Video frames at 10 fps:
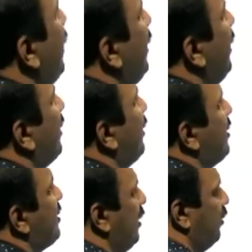
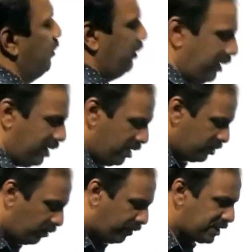inductance now. Okay,
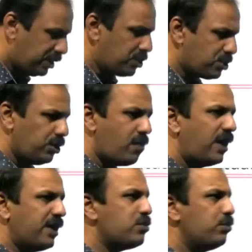so first you should know what is